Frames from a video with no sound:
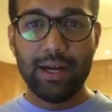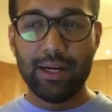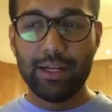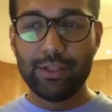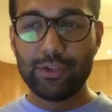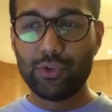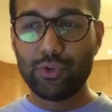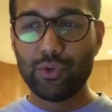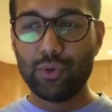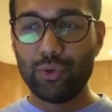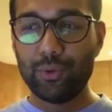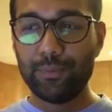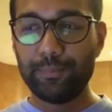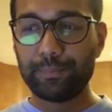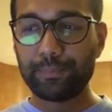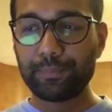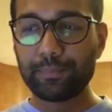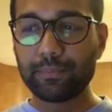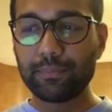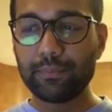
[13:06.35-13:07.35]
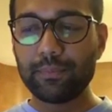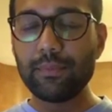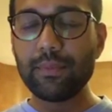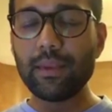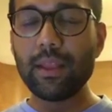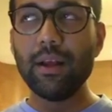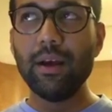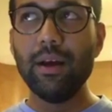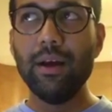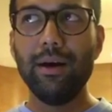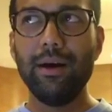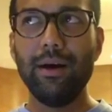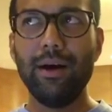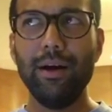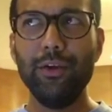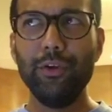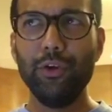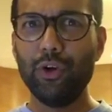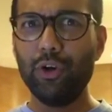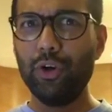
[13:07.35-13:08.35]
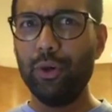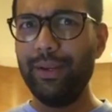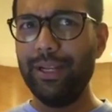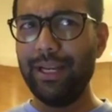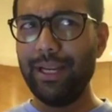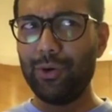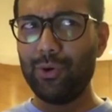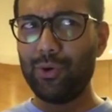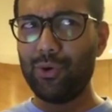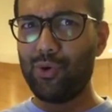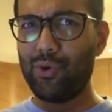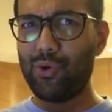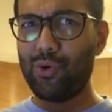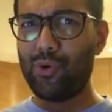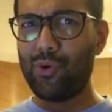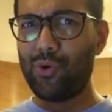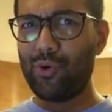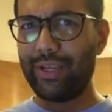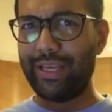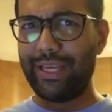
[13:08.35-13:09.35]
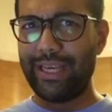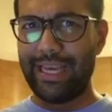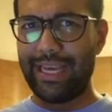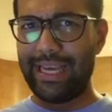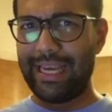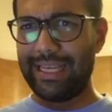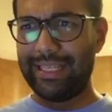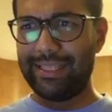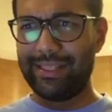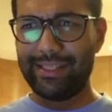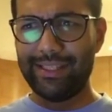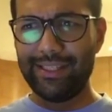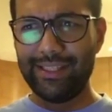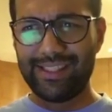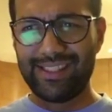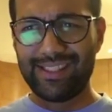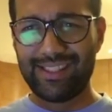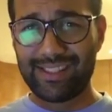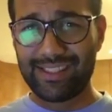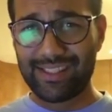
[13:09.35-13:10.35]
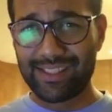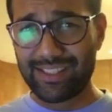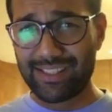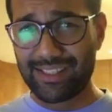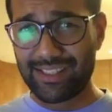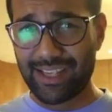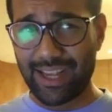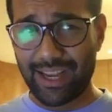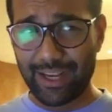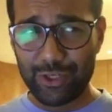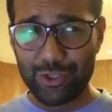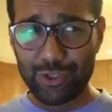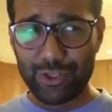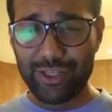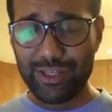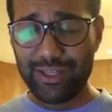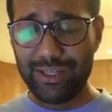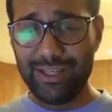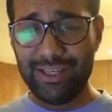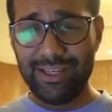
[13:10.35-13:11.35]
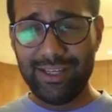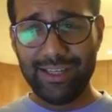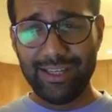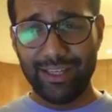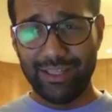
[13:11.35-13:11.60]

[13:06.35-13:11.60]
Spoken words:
So you're going to be like, okay, is this Cyanogen?